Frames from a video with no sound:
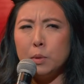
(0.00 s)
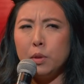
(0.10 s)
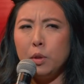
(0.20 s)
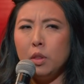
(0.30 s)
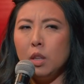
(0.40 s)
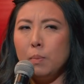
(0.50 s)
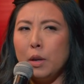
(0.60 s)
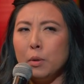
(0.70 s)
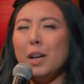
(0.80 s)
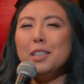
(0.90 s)
with you in the
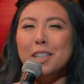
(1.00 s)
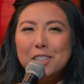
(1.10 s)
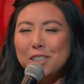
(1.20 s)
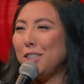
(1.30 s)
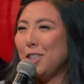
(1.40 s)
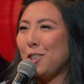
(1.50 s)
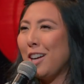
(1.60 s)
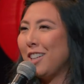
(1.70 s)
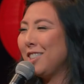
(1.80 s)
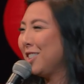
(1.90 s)
bedroom. Not Dungeons and
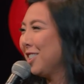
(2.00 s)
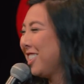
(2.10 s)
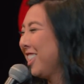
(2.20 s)
Dragons nerds,